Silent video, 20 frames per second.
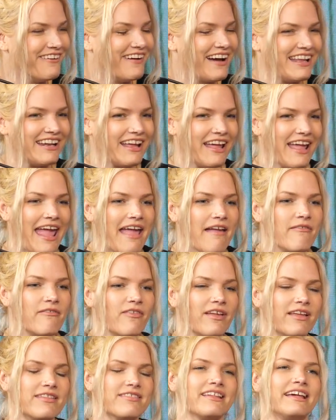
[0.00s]
and
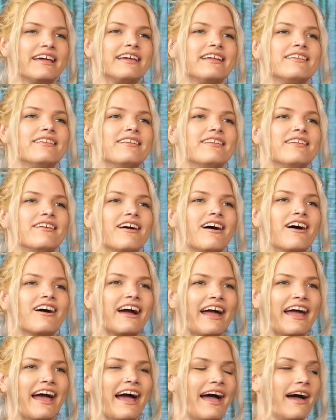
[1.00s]
it's like, all
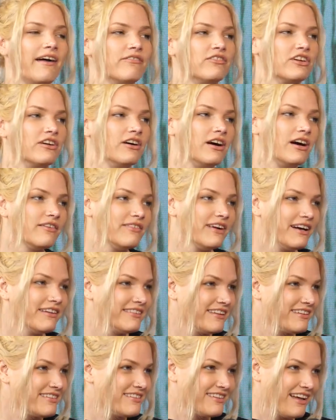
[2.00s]
right, I have to carve out
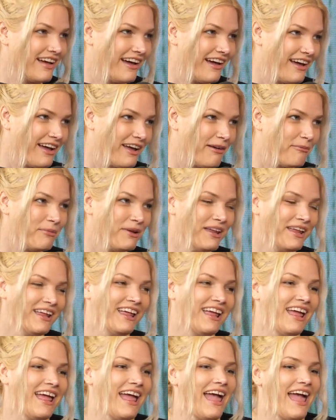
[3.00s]
this time.
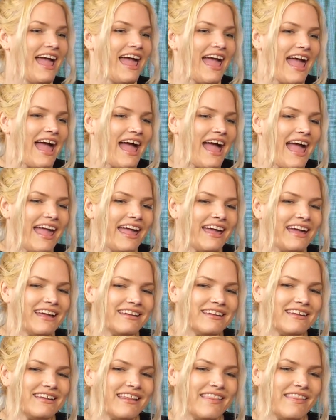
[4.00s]

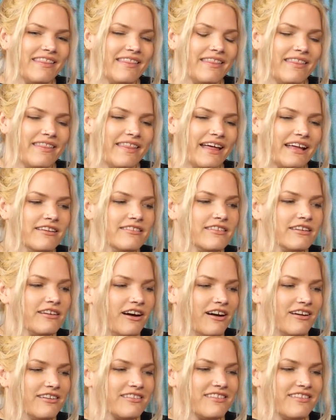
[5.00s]
And that is a
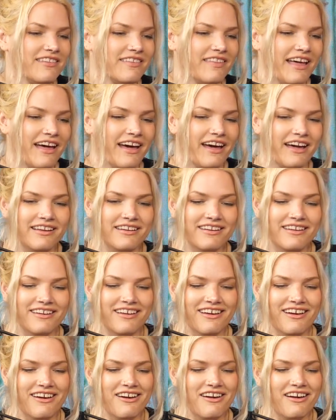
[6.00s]
cost that
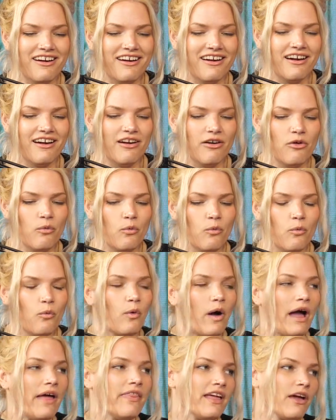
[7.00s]

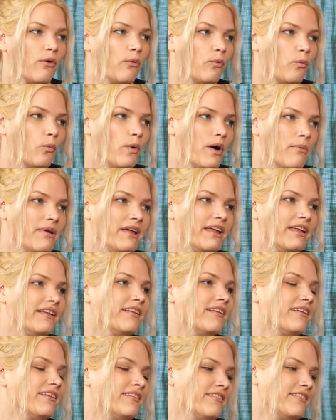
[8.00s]
I think
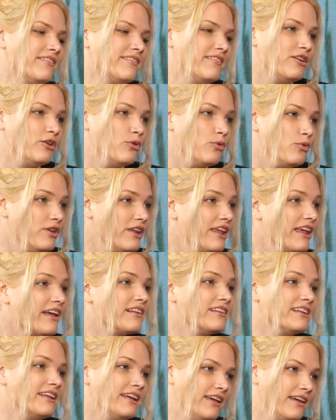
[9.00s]
women
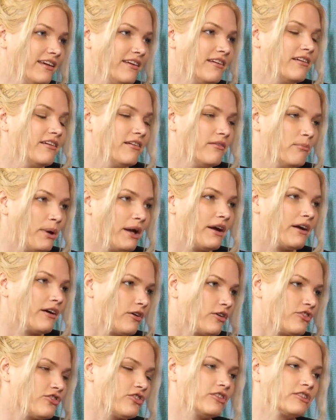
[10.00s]
uniquely bear,
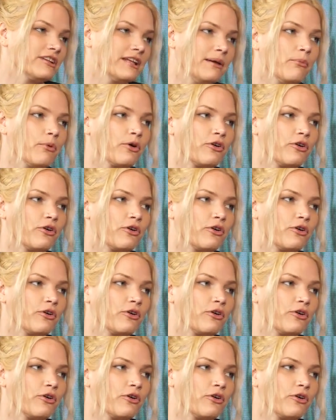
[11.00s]
or certainly more